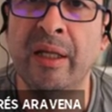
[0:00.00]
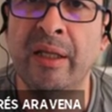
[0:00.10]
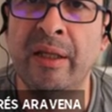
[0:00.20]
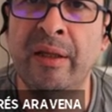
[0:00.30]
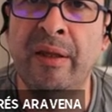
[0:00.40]

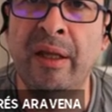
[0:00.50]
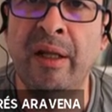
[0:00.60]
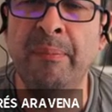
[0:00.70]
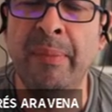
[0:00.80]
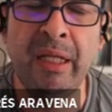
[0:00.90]

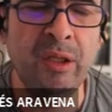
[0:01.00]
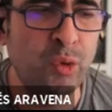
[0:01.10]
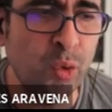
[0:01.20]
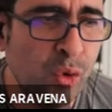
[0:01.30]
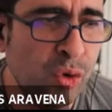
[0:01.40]
There are many
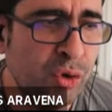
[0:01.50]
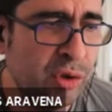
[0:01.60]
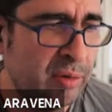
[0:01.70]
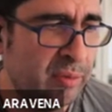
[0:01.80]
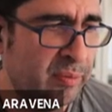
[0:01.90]

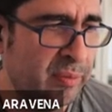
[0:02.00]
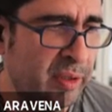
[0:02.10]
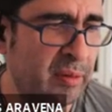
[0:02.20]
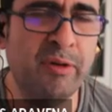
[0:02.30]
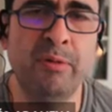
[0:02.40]
tools, from the